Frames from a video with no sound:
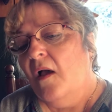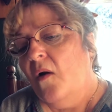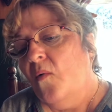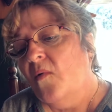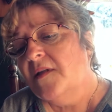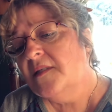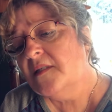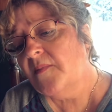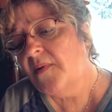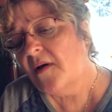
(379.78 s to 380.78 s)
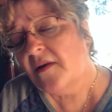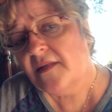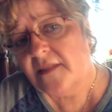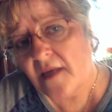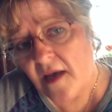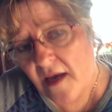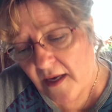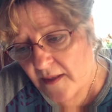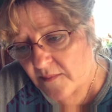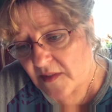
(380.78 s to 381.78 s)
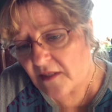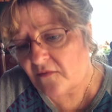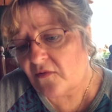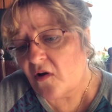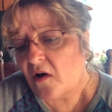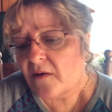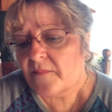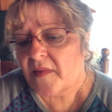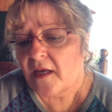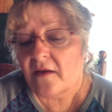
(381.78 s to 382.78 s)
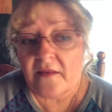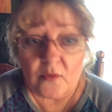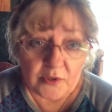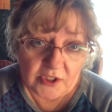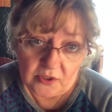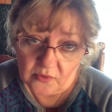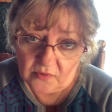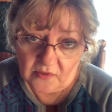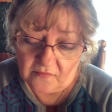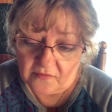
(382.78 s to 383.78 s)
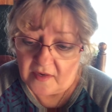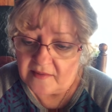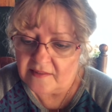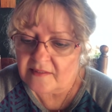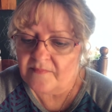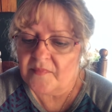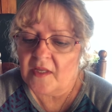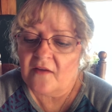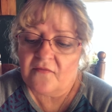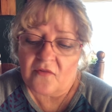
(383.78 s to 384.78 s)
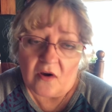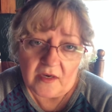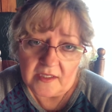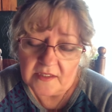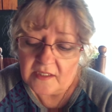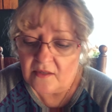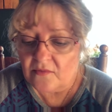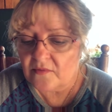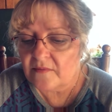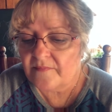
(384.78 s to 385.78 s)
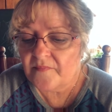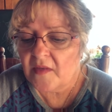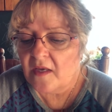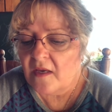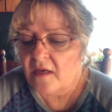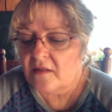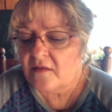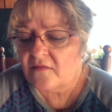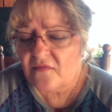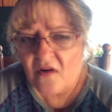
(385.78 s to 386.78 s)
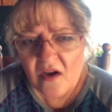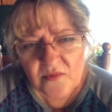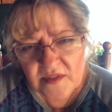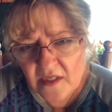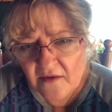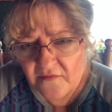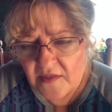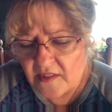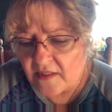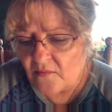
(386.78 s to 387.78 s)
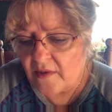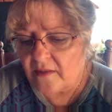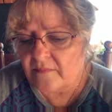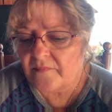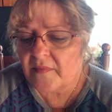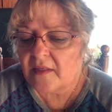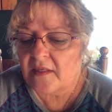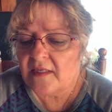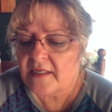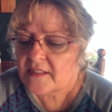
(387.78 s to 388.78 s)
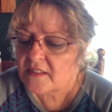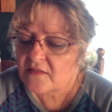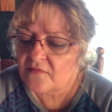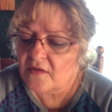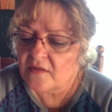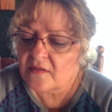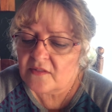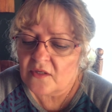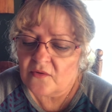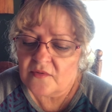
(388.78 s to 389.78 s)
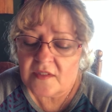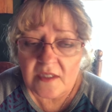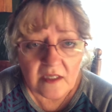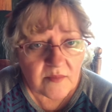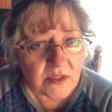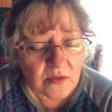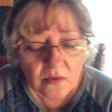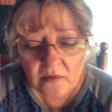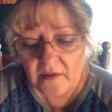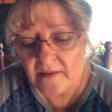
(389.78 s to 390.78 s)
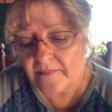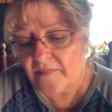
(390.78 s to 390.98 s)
"Once upon a time," said Frog, "there were two good friends, a frog and a toad. The frog was not feeling well. He asked his friend the toad to tell him a story.